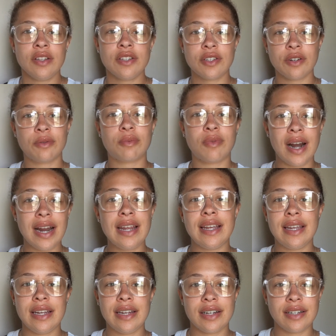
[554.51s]
So right
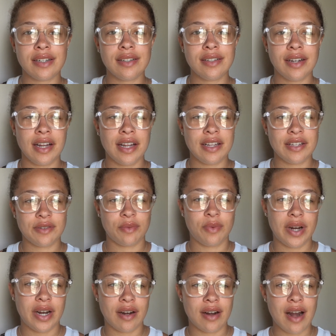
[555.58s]
here is
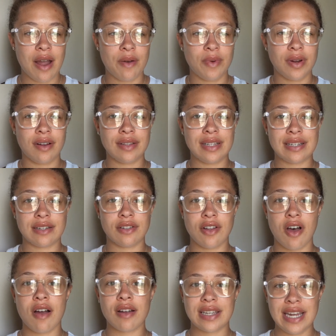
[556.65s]
where I went on this
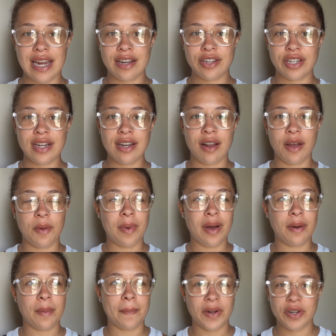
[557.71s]
long tangent
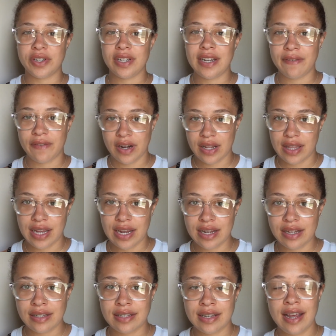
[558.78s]
about a bunch of different
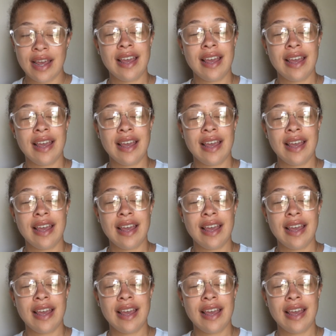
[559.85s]
things